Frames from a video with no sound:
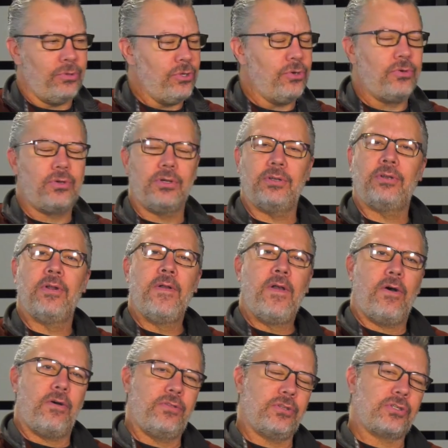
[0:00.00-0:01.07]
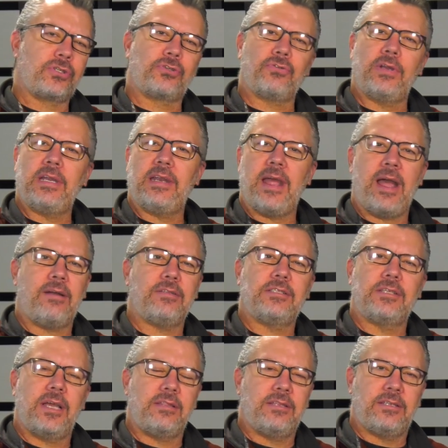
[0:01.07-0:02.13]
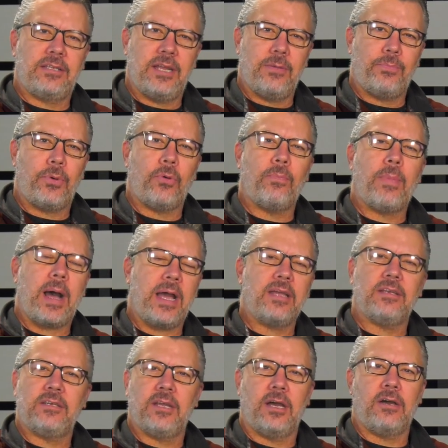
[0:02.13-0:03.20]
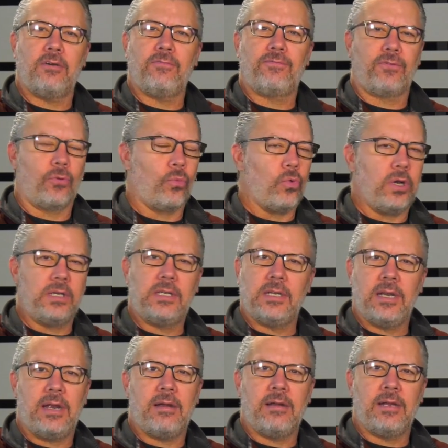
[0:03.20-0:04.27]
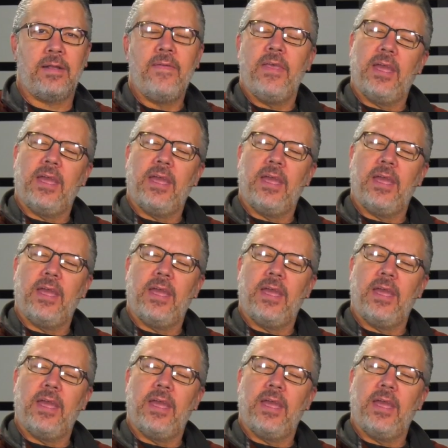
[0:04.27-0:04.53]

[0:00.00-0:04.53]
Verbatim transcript: You could, on the street outside the temple, buy a dove for one denarii,